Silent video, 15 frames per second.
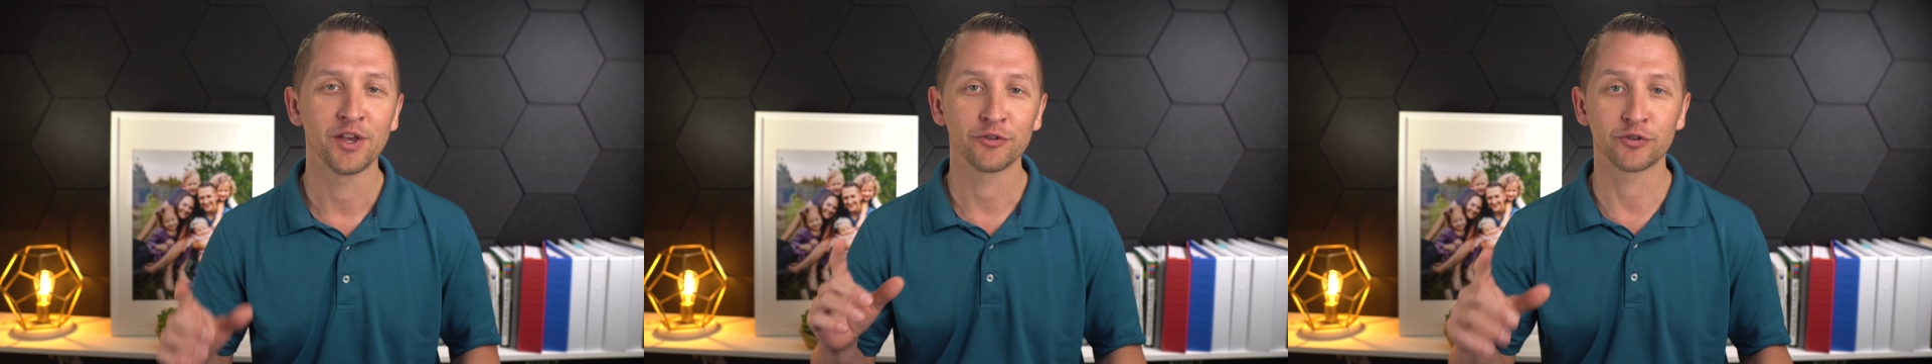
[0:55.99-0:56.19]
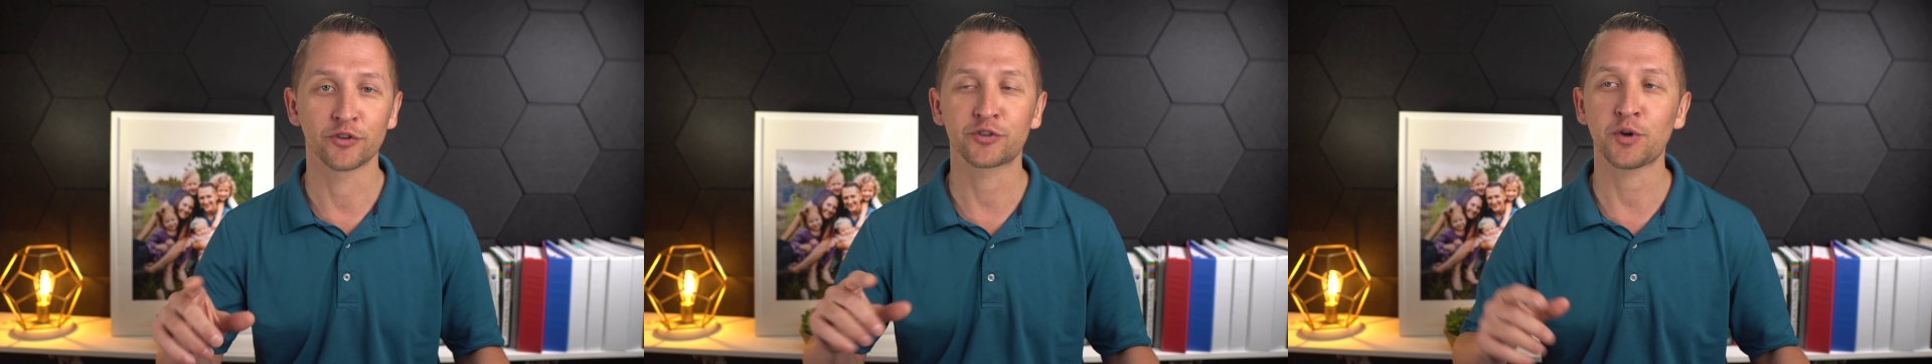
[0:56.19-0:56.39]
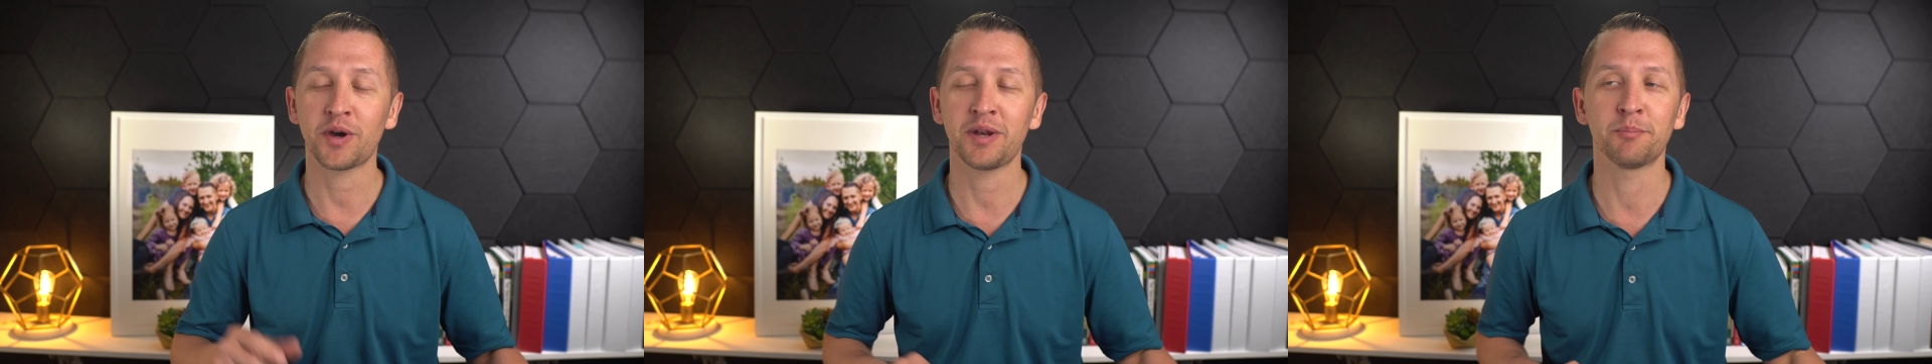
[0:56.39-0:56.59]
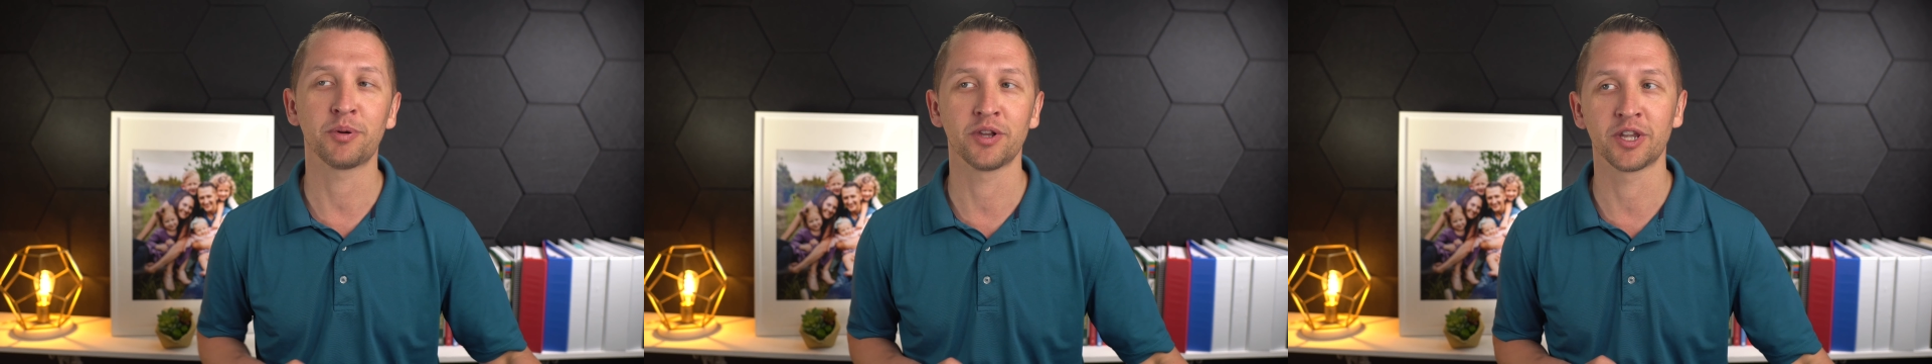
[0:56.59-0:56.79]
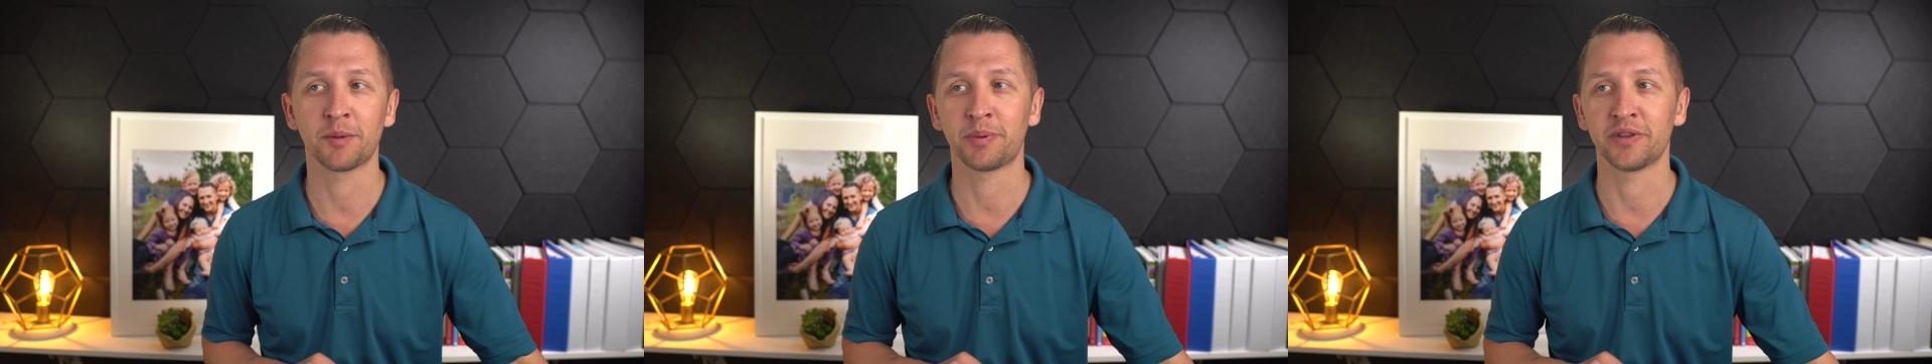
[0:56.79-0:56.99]
So let's go ahead and
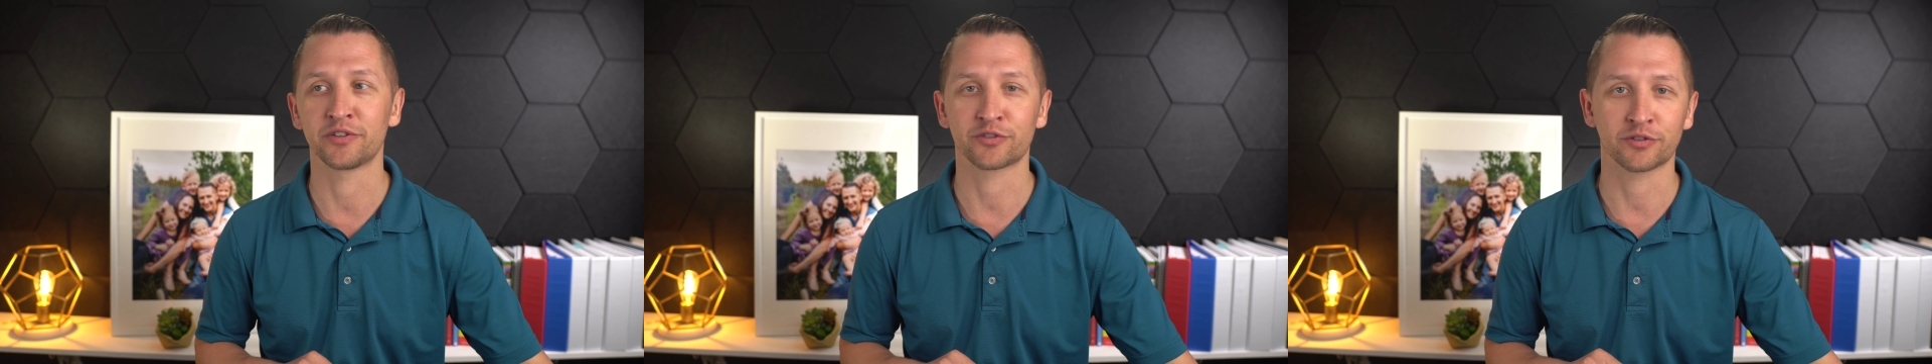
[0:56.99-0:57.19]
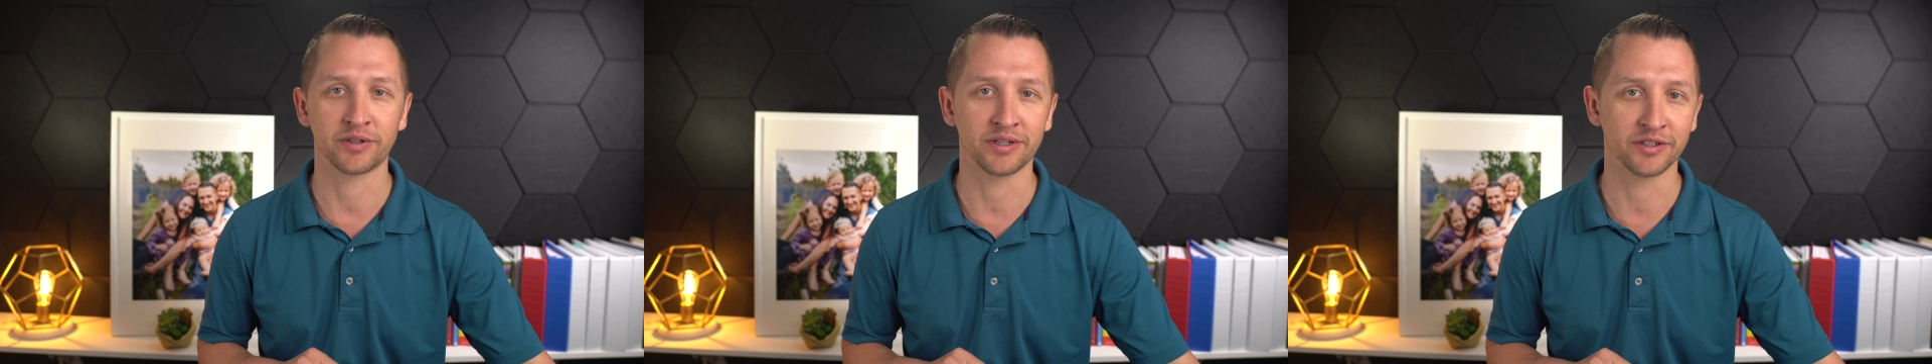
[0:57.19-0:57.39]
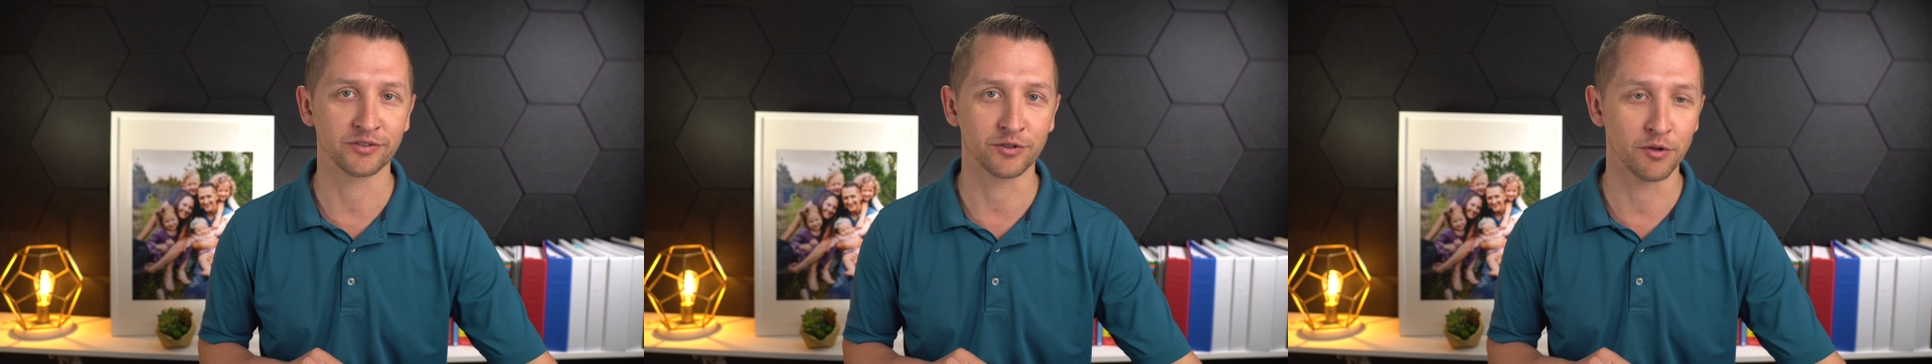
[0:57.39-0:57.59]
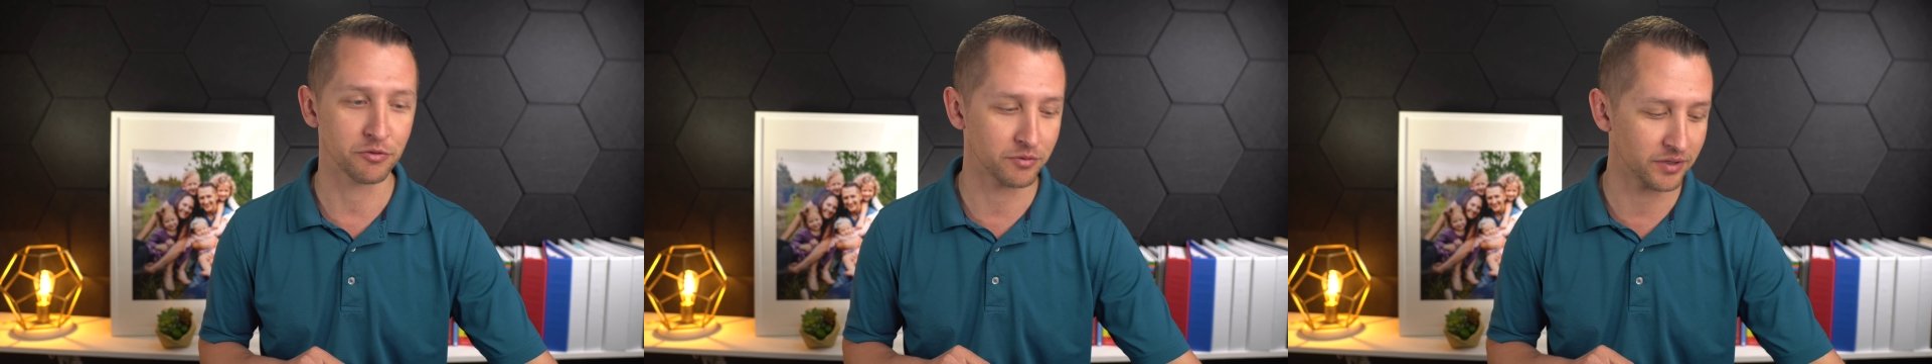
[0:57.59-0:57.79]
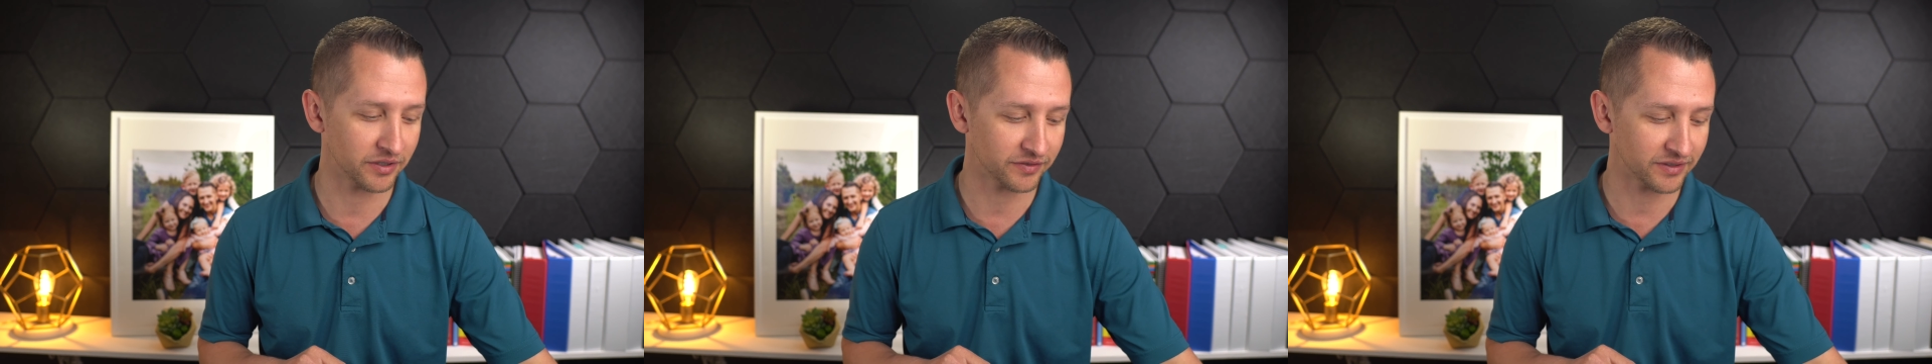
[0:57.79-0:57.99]
pull it up on the screen. Let's go
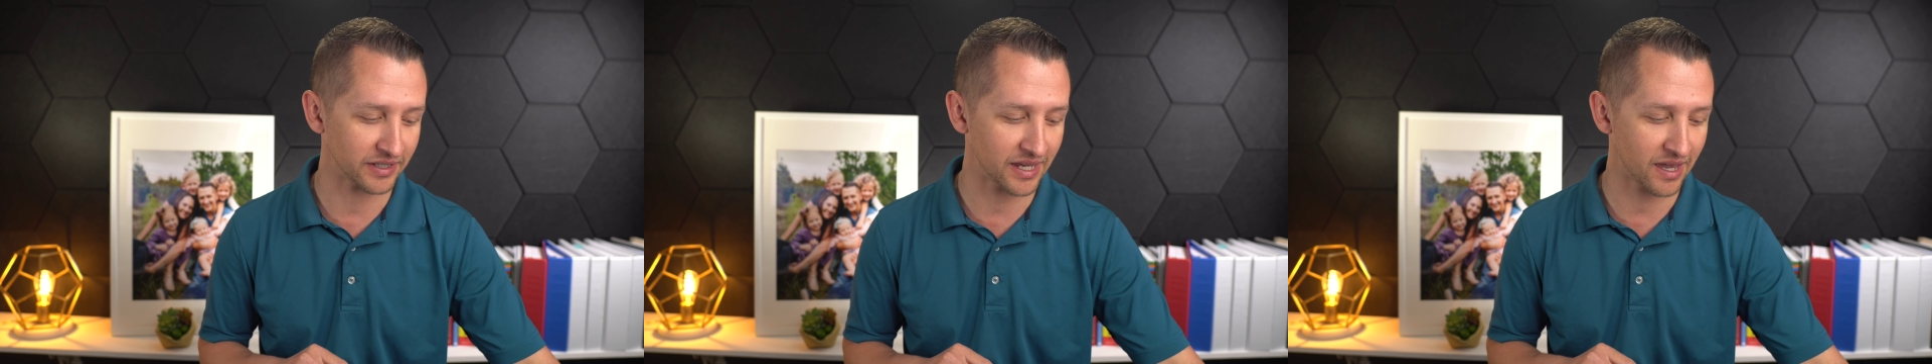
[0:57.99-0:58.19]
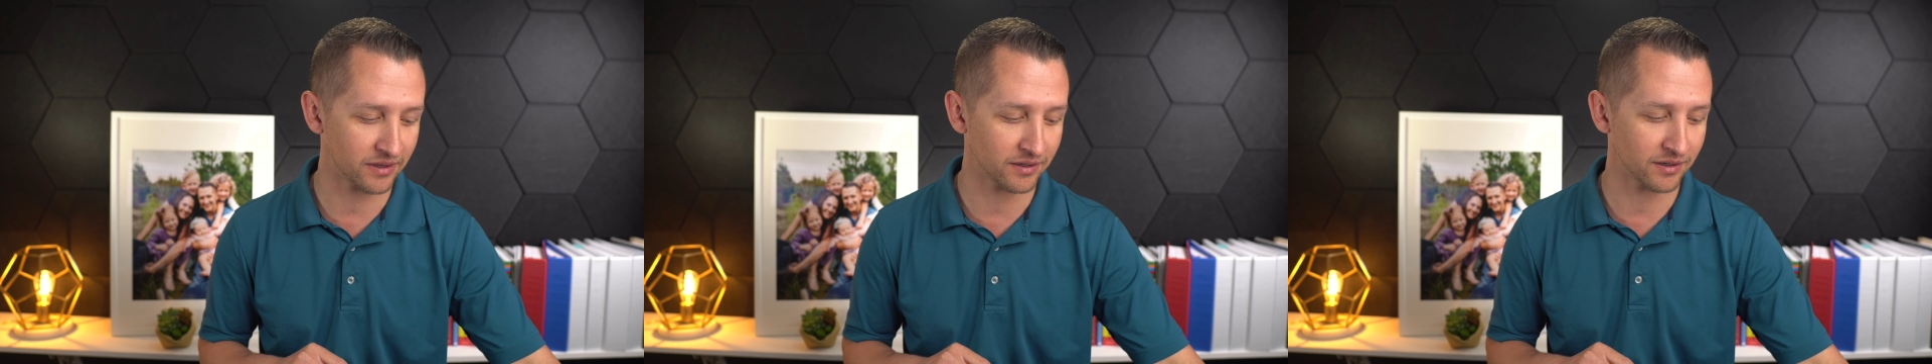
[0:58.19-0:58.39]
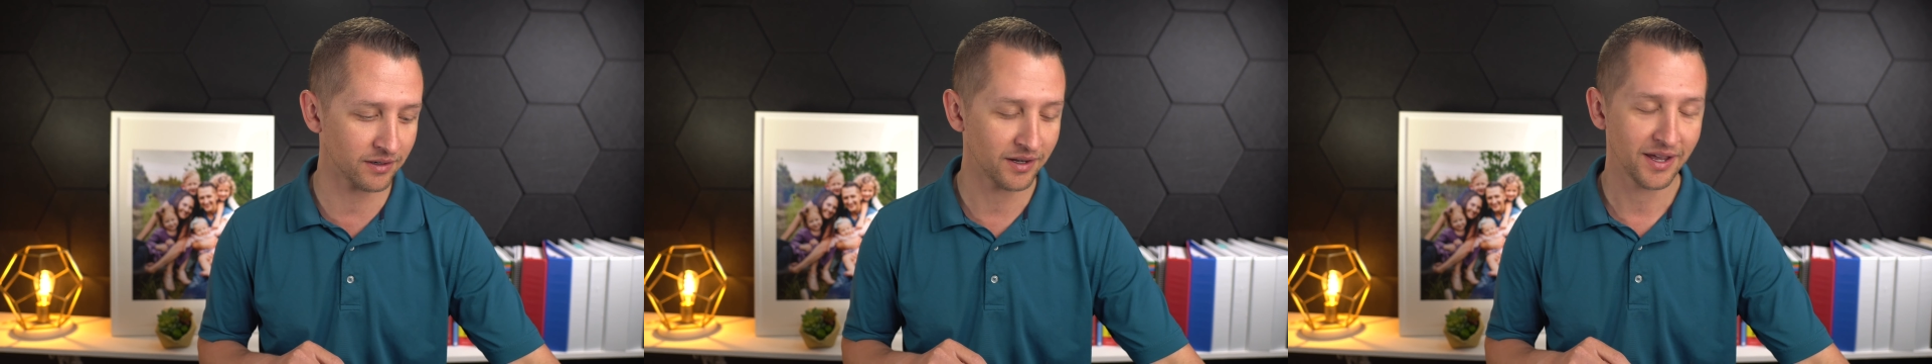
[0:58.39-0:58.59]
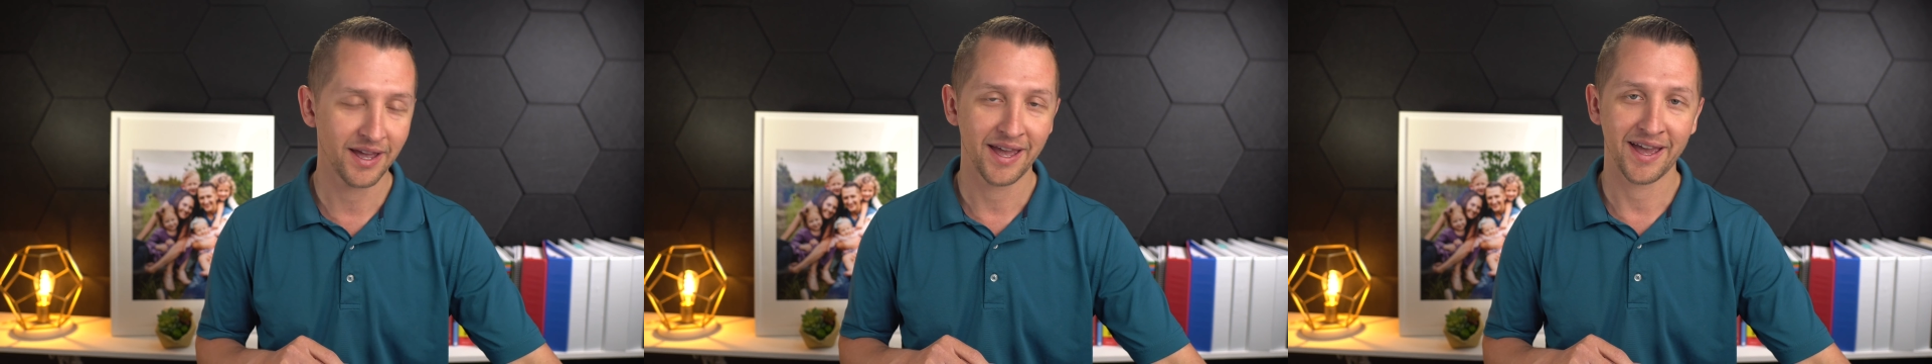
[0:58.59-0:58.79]
through this together.